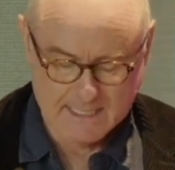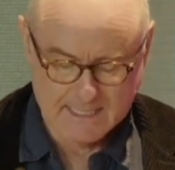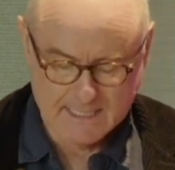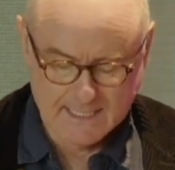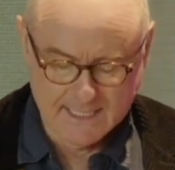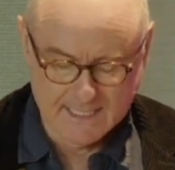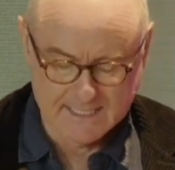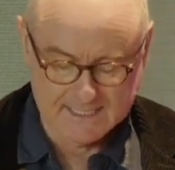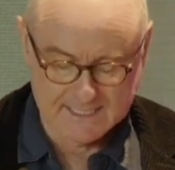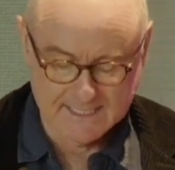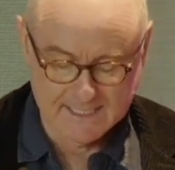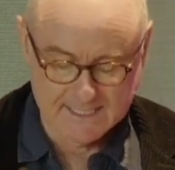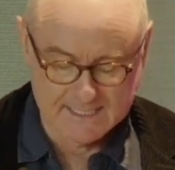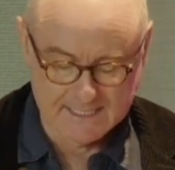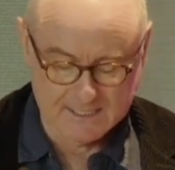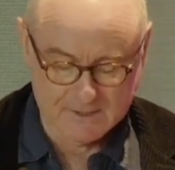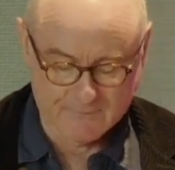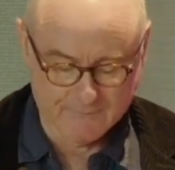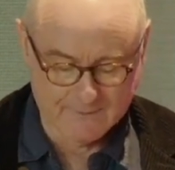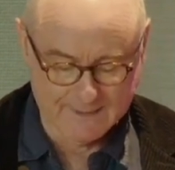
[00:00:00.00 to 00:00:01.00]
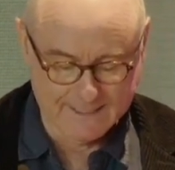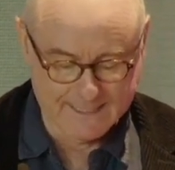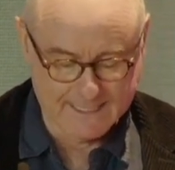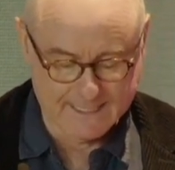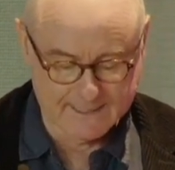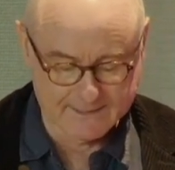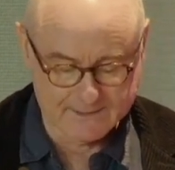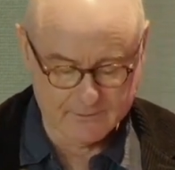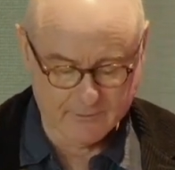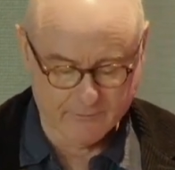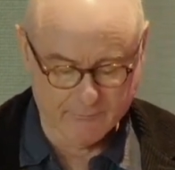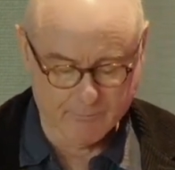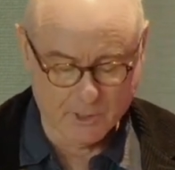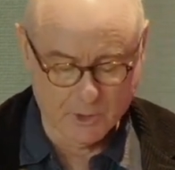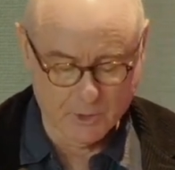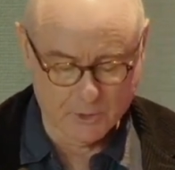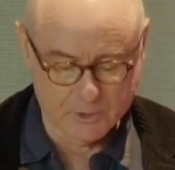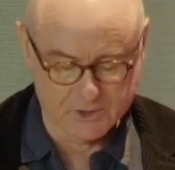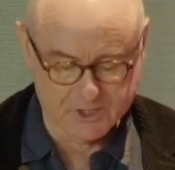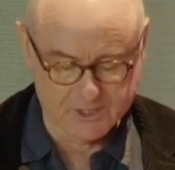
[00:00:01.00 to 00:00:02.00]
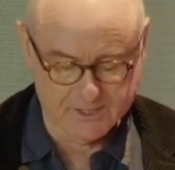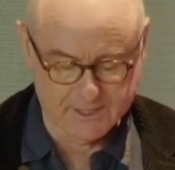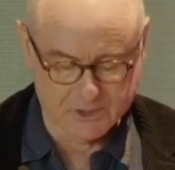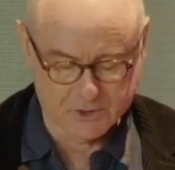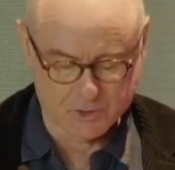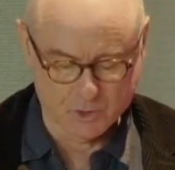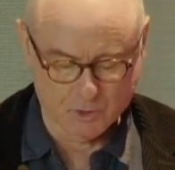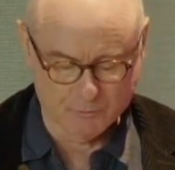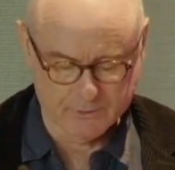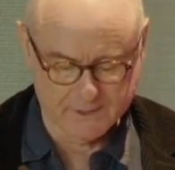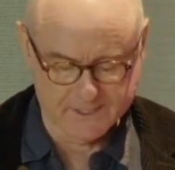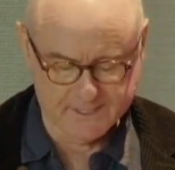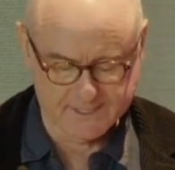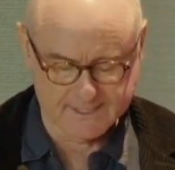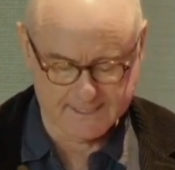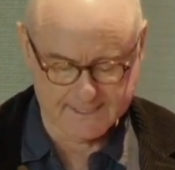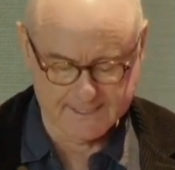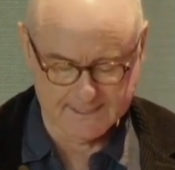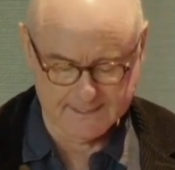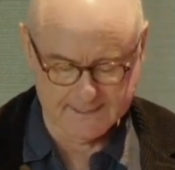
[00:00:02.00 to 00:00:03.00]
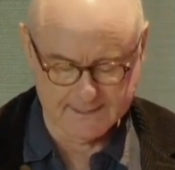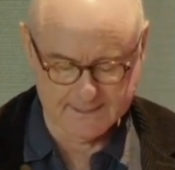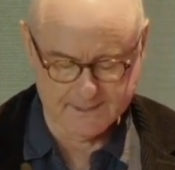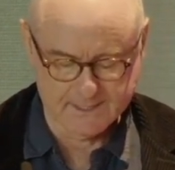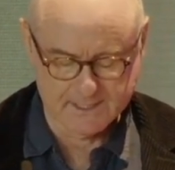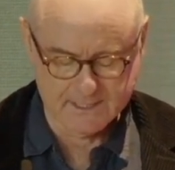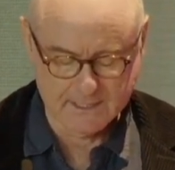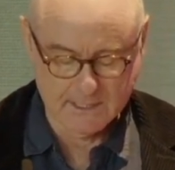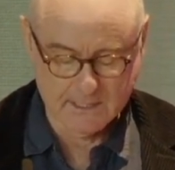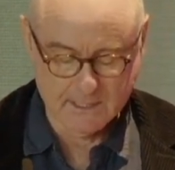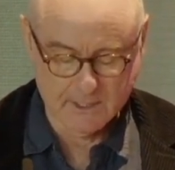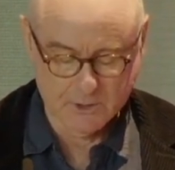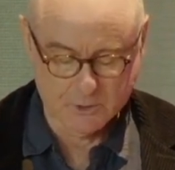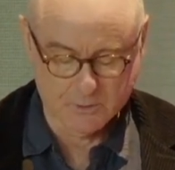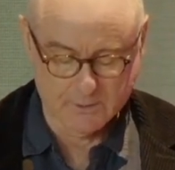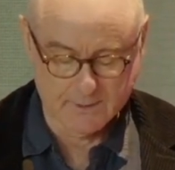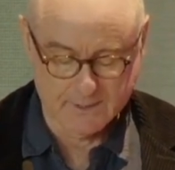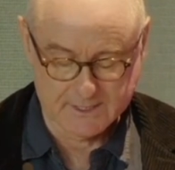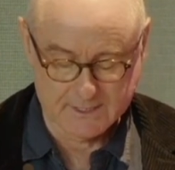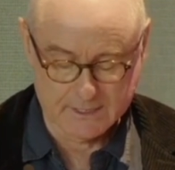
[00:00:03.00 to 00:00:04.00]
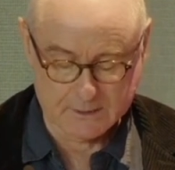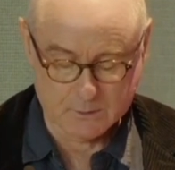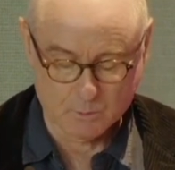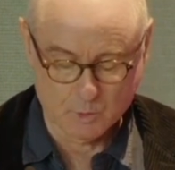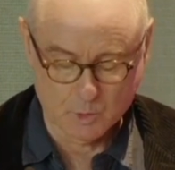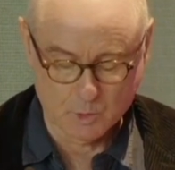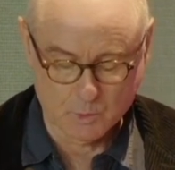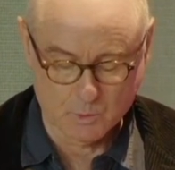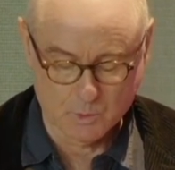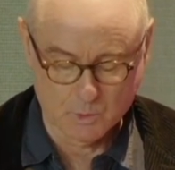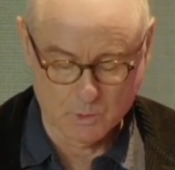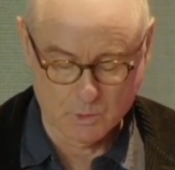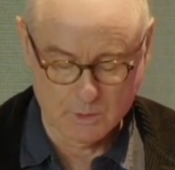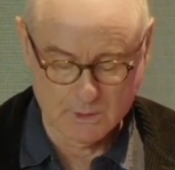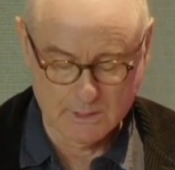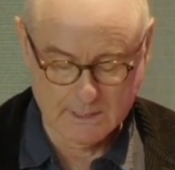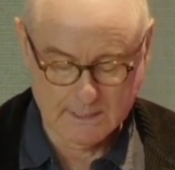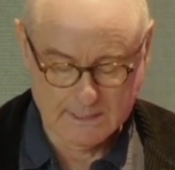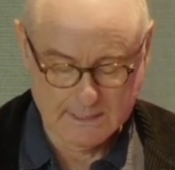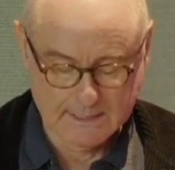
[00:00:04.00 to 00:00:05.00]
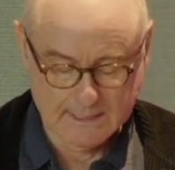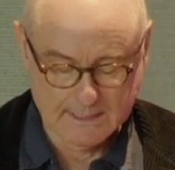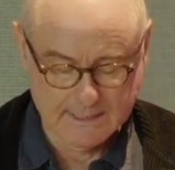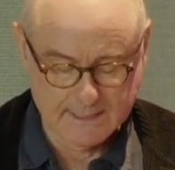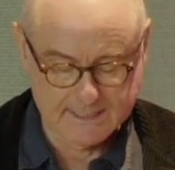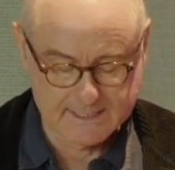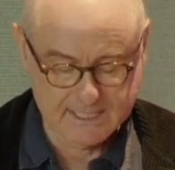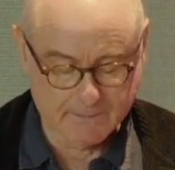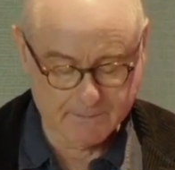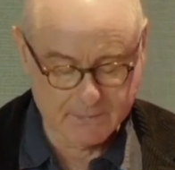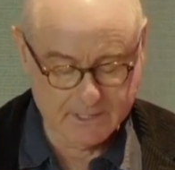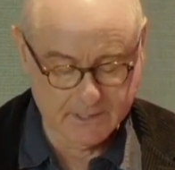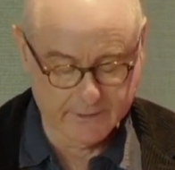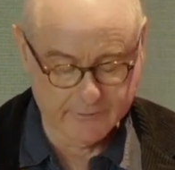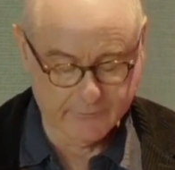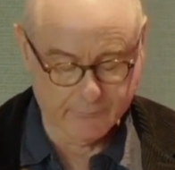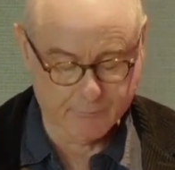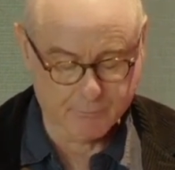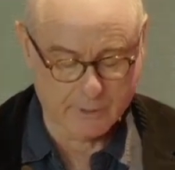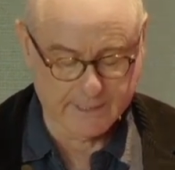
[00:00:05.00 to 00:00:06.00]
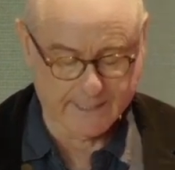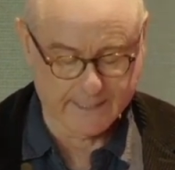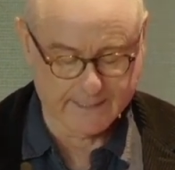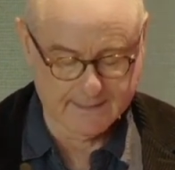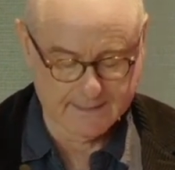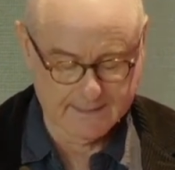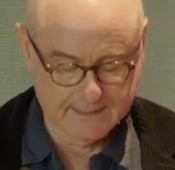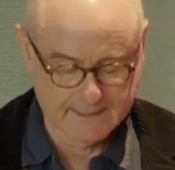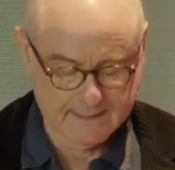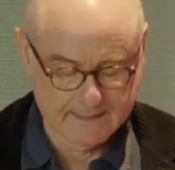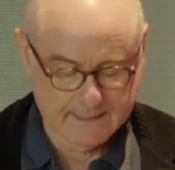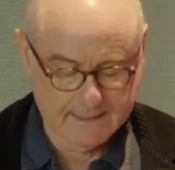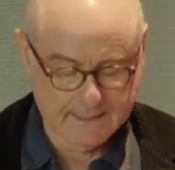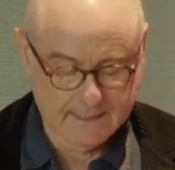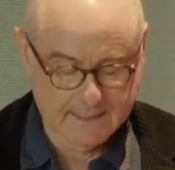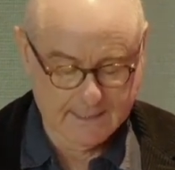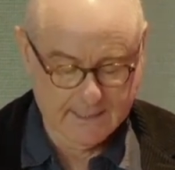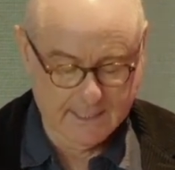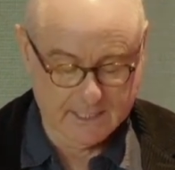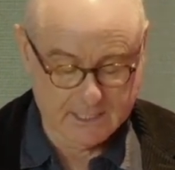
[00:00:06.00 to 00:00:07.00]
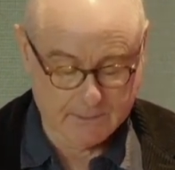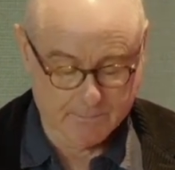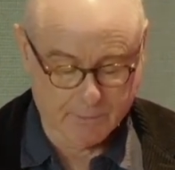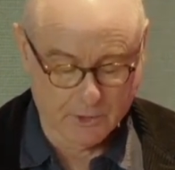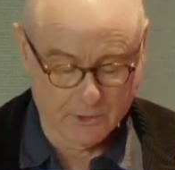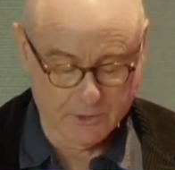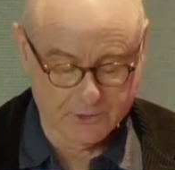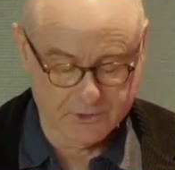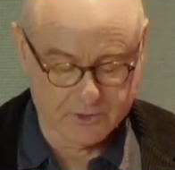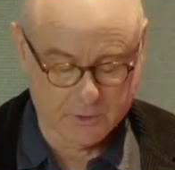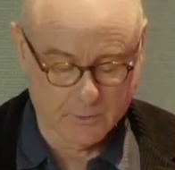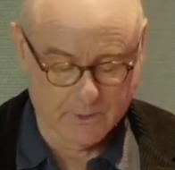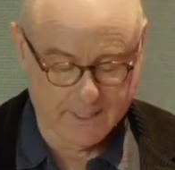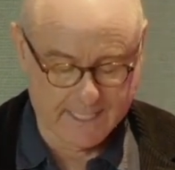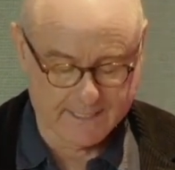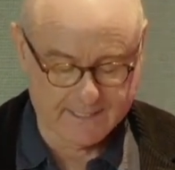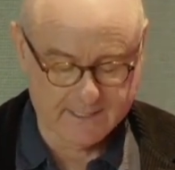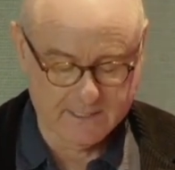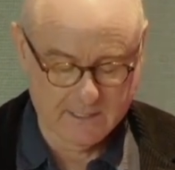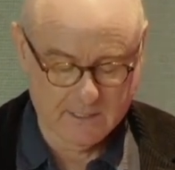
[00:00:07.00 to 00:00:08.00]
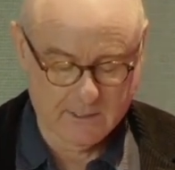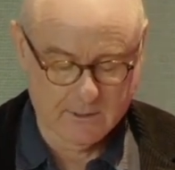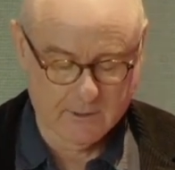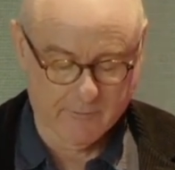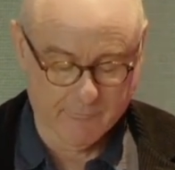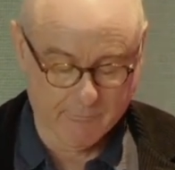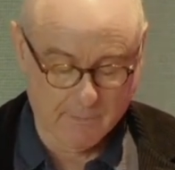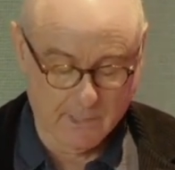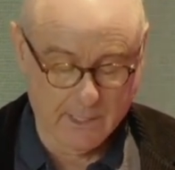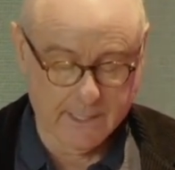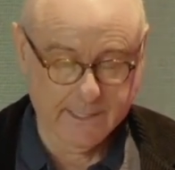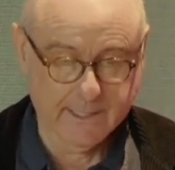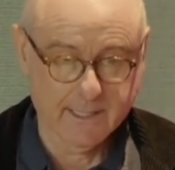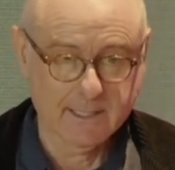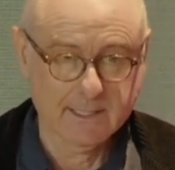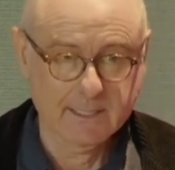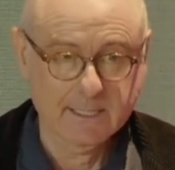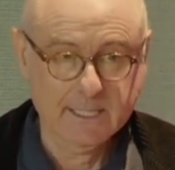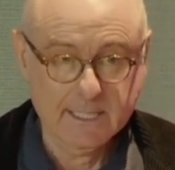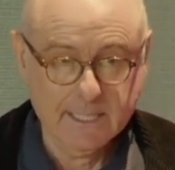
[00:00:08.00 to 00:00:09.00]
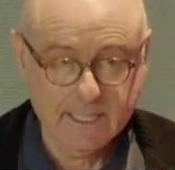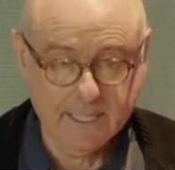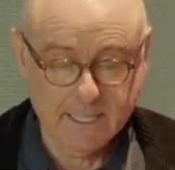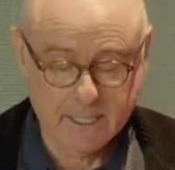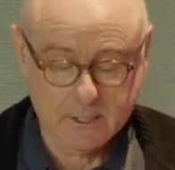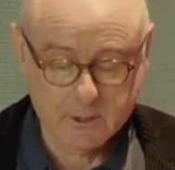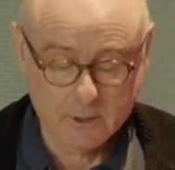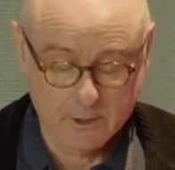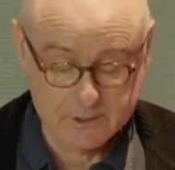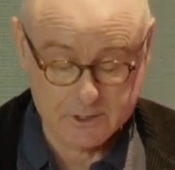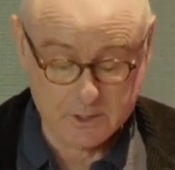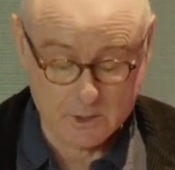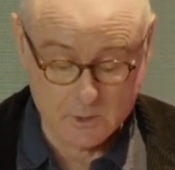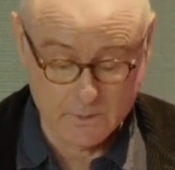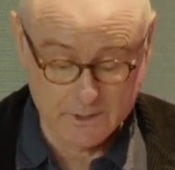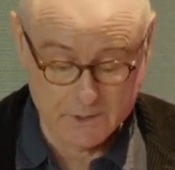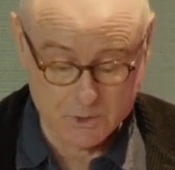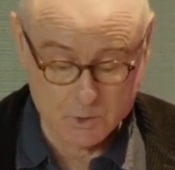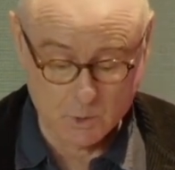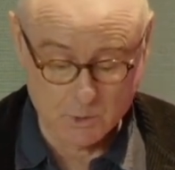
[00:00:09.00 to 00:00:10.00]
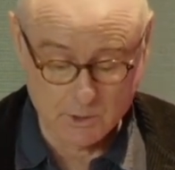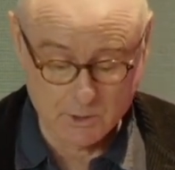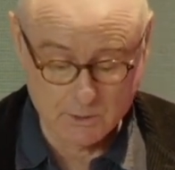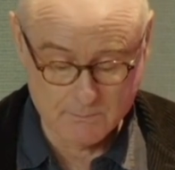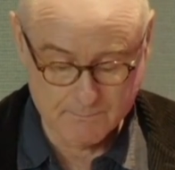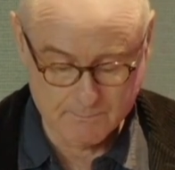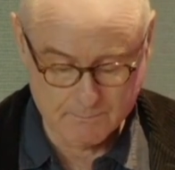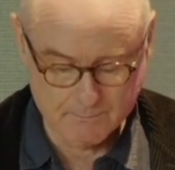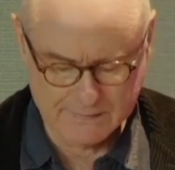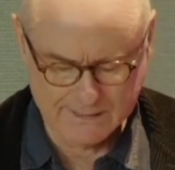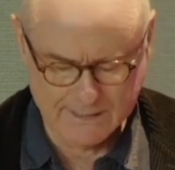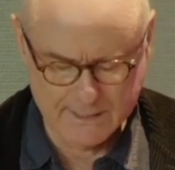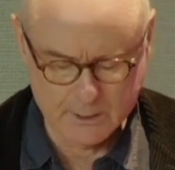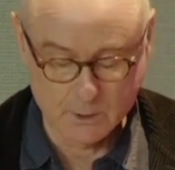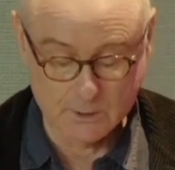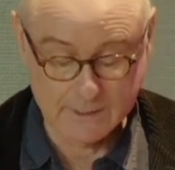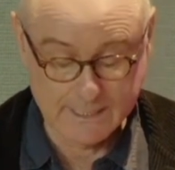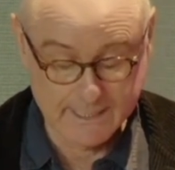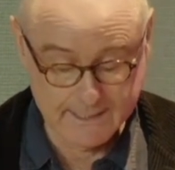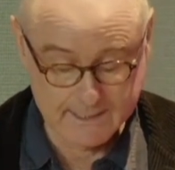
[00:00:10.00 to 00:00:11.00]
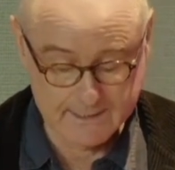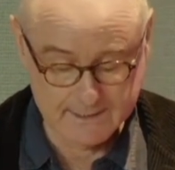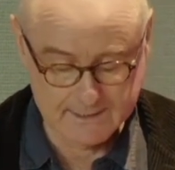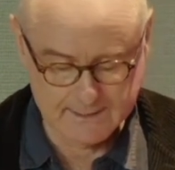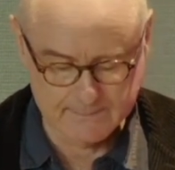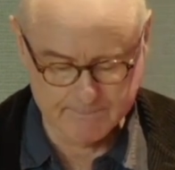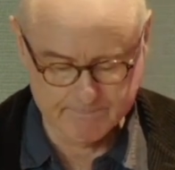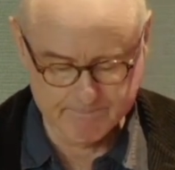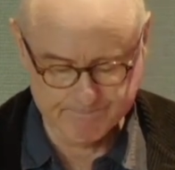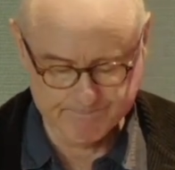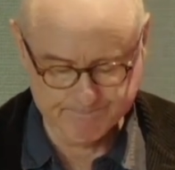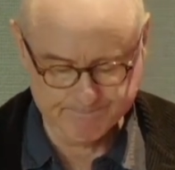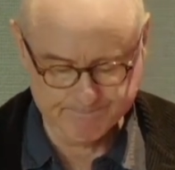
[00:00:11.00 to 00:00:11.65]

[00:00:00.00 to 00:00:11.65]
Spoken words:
and sees his filling out of bogus National Register cards during the Second World War as some kind of prank, as opposed to an act of minor, inconsequential political anarchism.